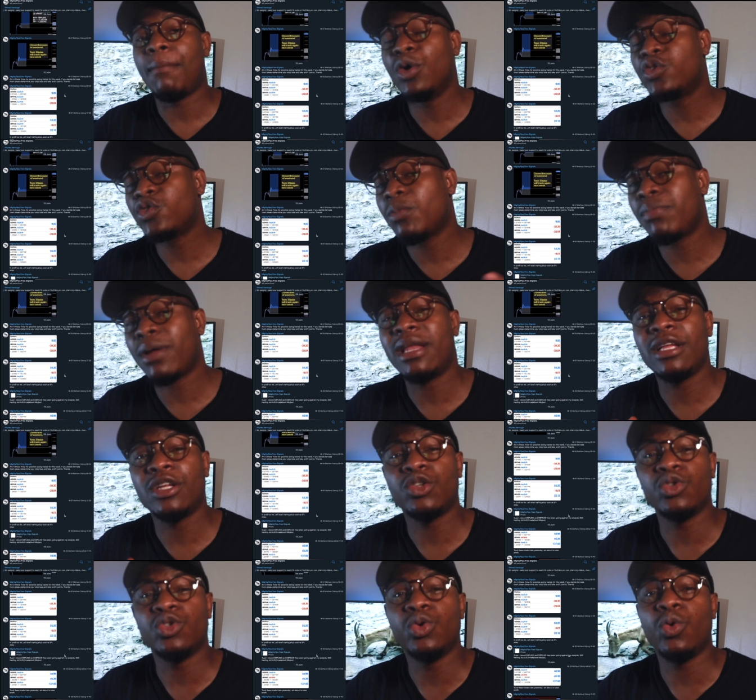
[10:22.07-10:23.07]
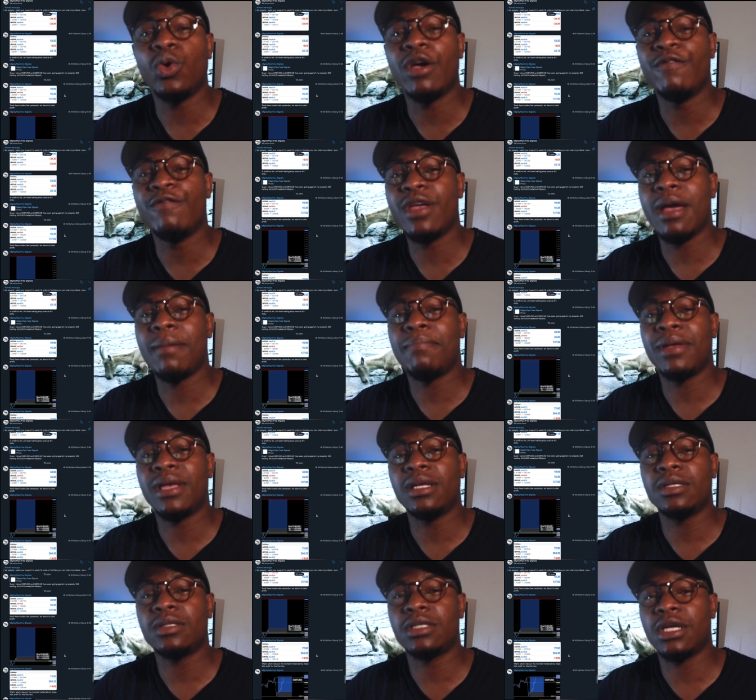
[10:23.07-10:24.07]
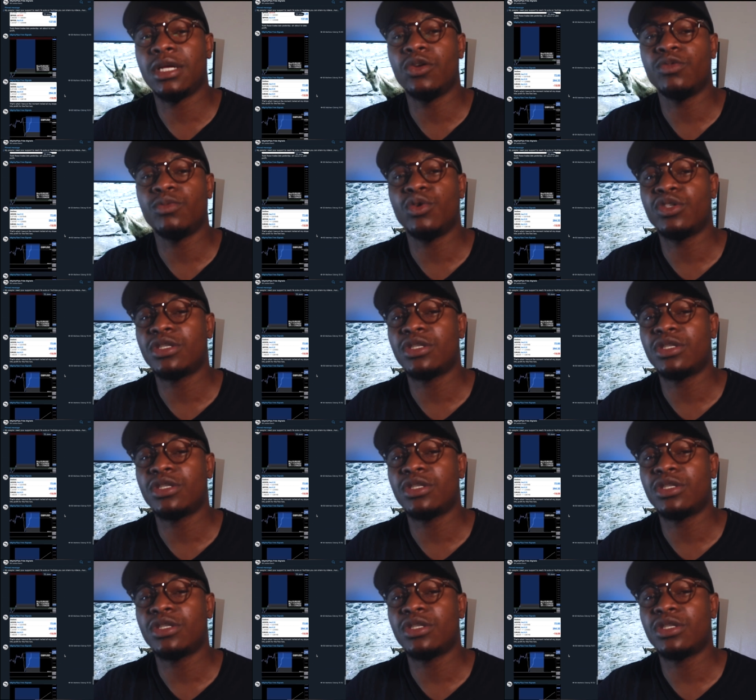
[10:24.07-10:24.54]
I'm also planning to do a VIP signal